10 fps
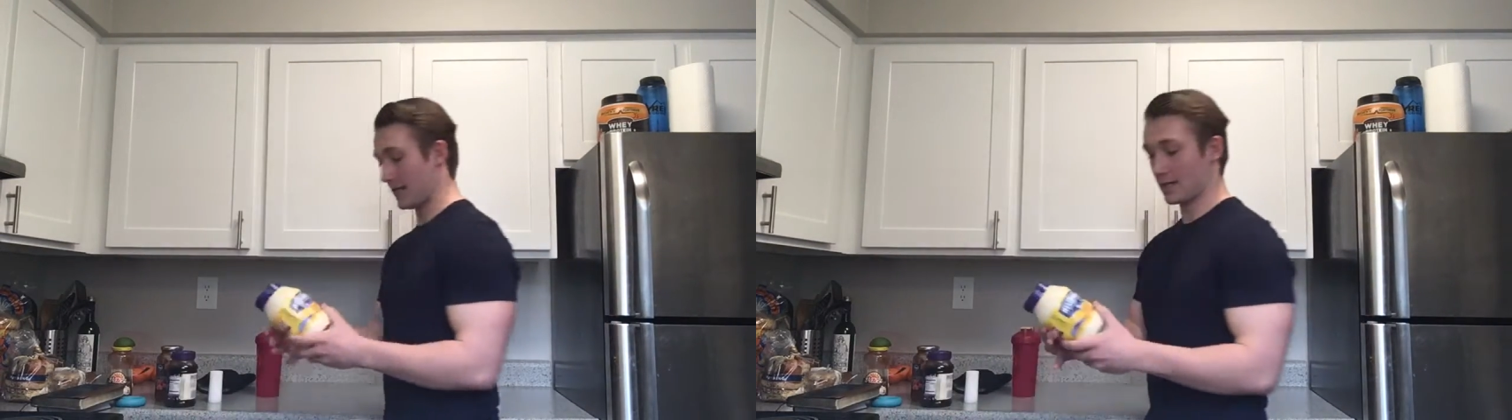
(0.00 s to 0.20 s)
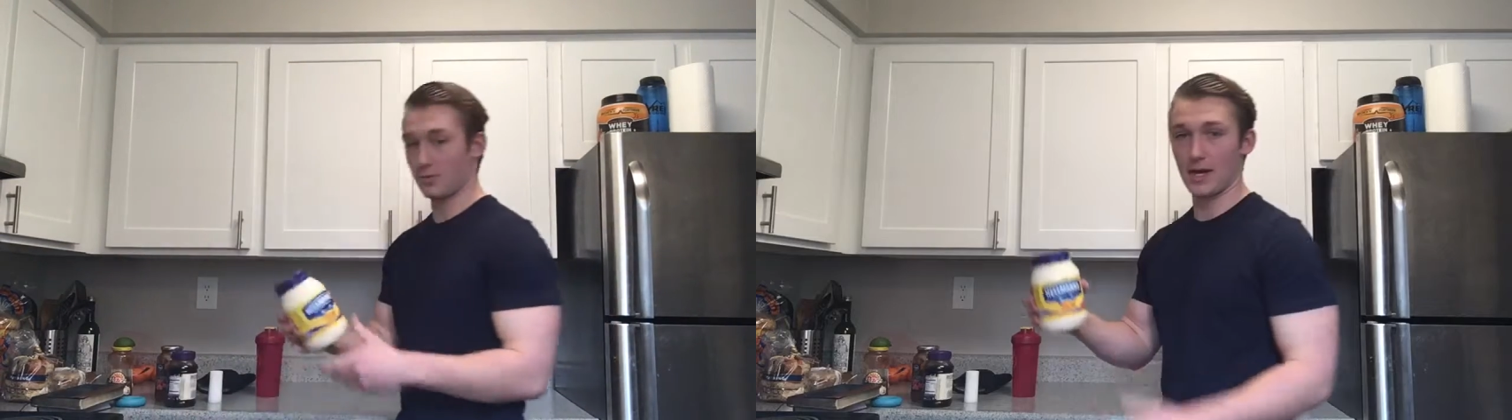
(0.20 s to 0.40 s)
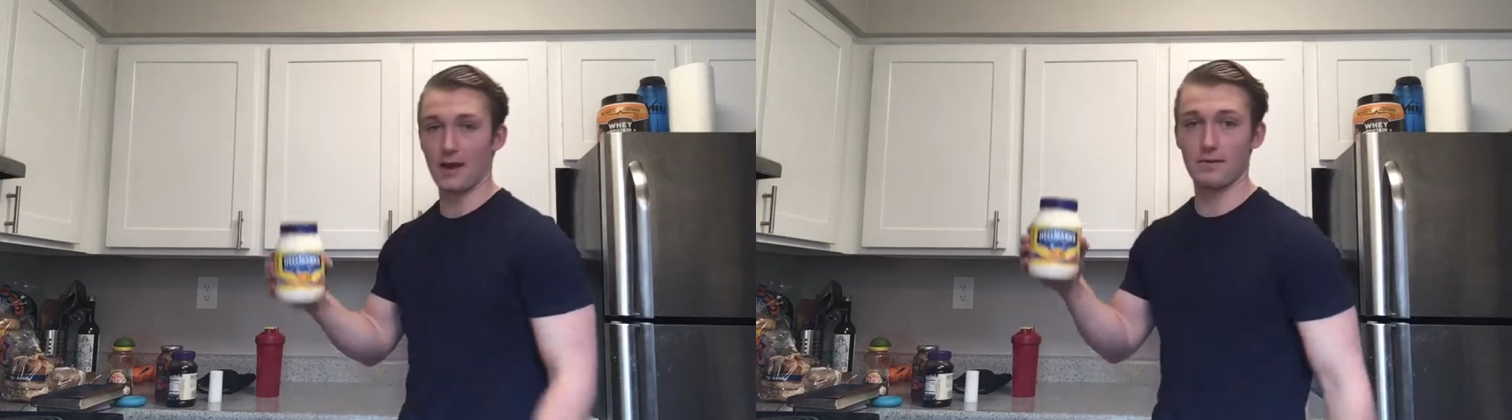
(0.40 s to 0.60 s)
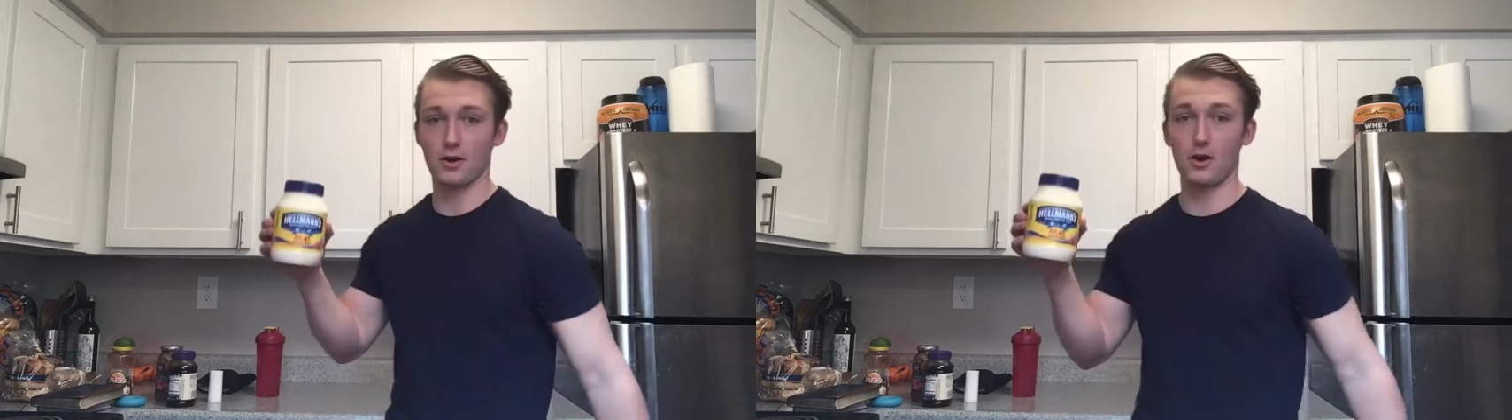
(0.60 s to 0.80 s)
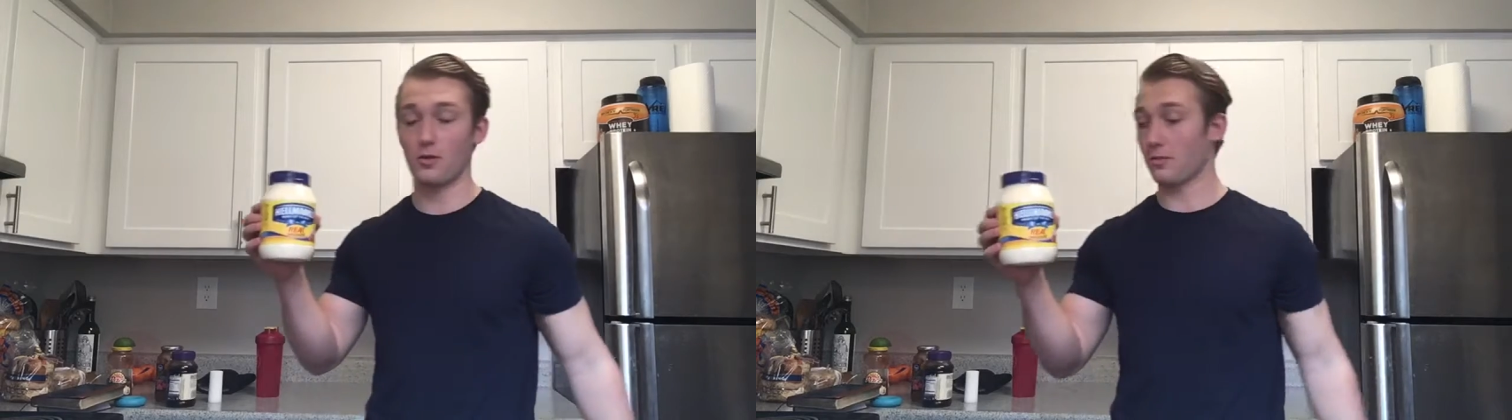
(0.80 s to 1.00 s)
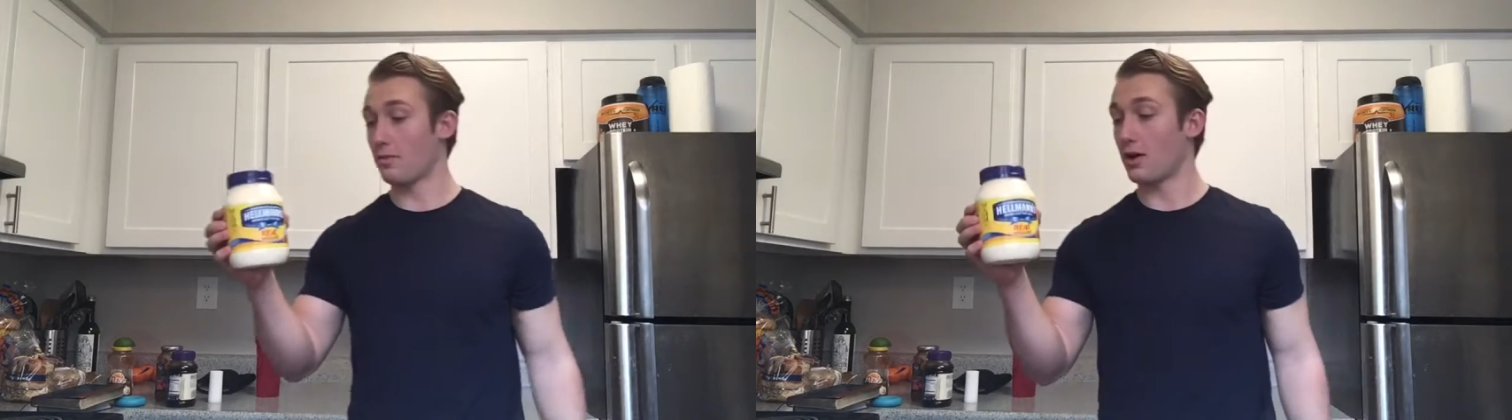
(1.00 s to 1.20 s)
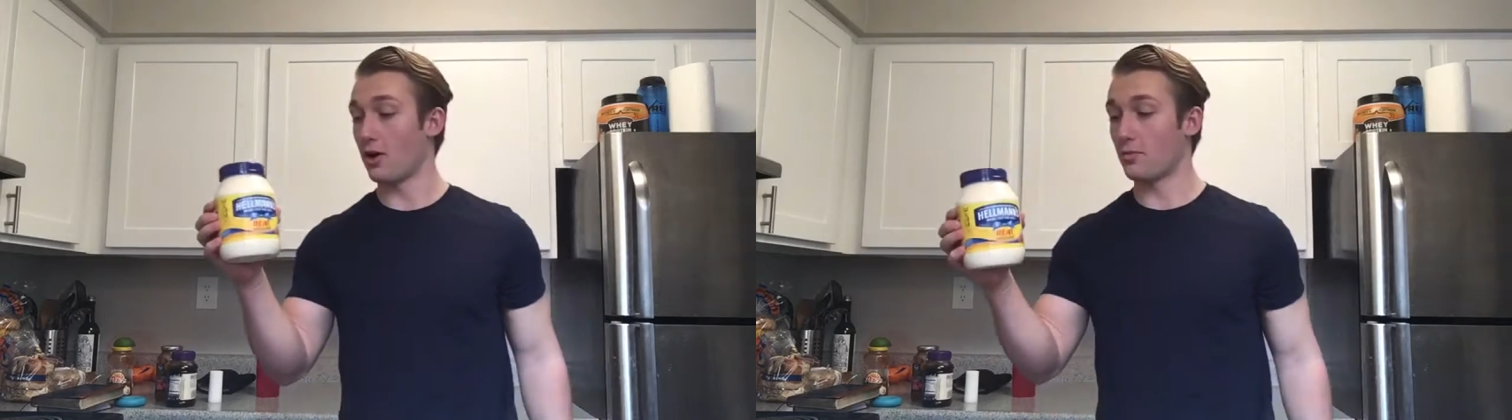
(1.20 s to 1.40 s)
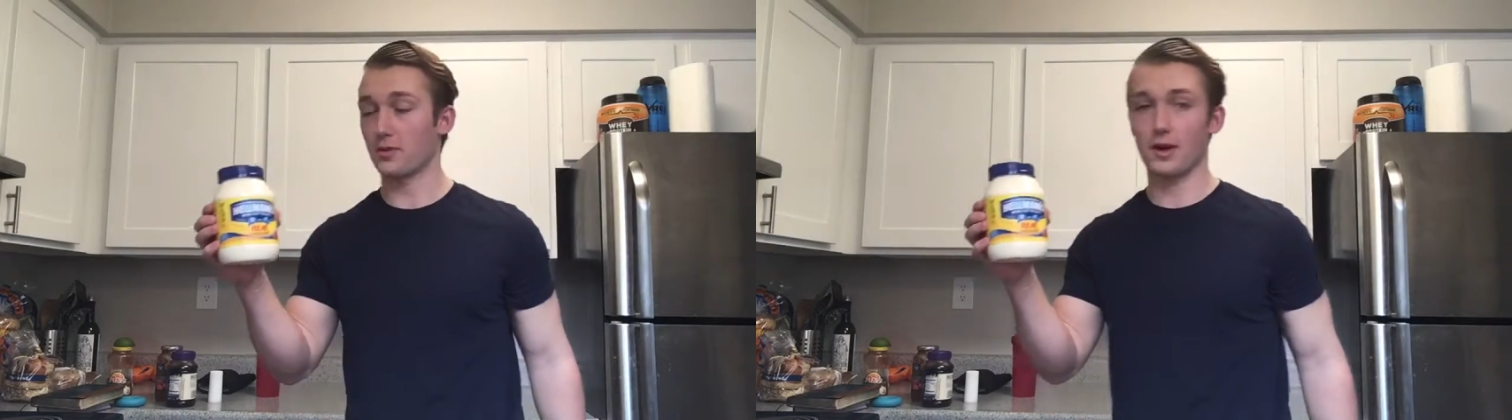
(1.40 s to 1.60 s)
least, we have our
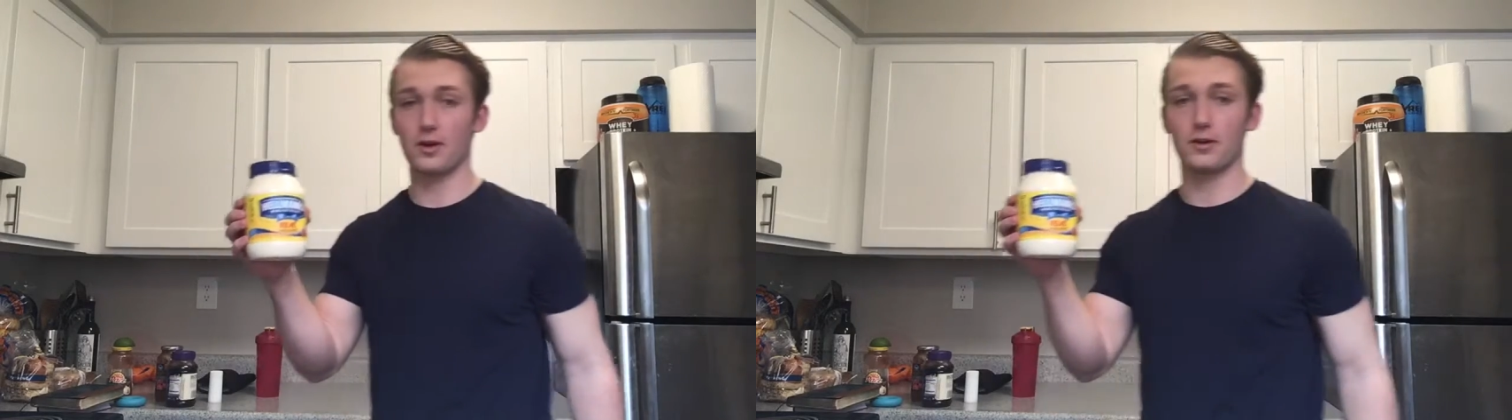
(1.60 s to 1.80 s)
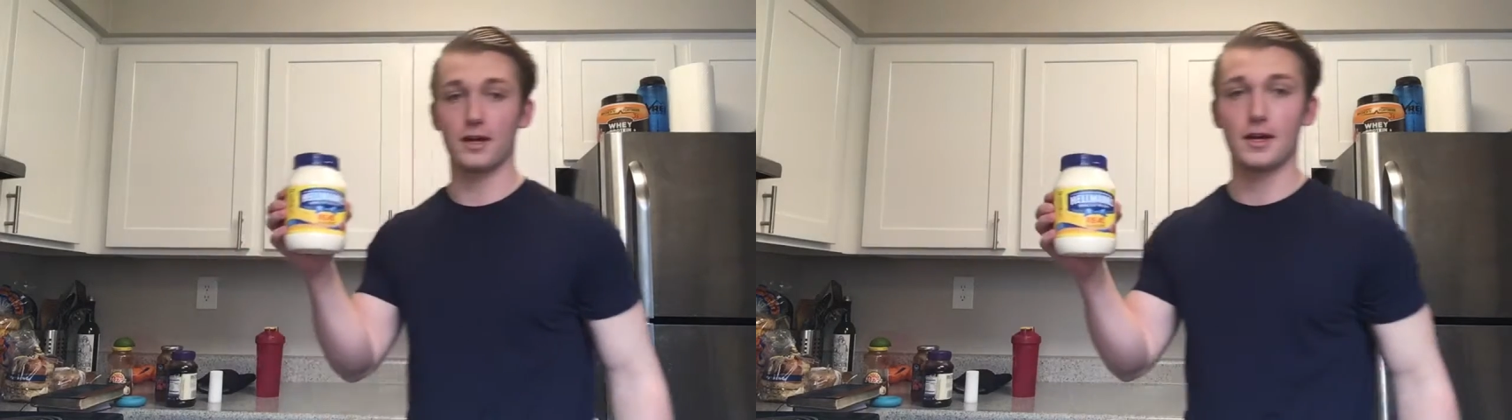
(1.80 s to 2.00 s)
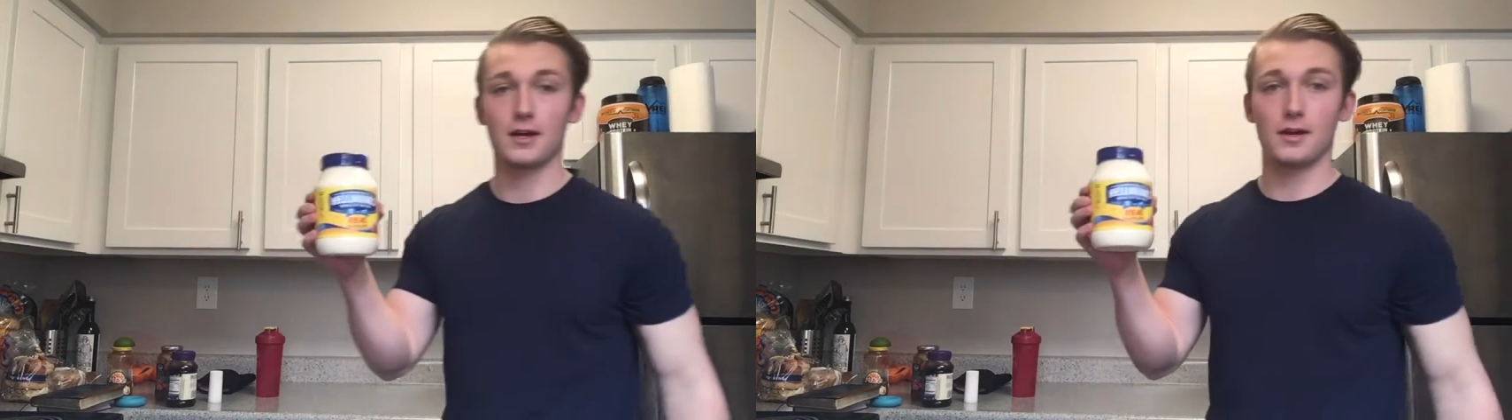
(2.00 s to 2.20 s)
homegrown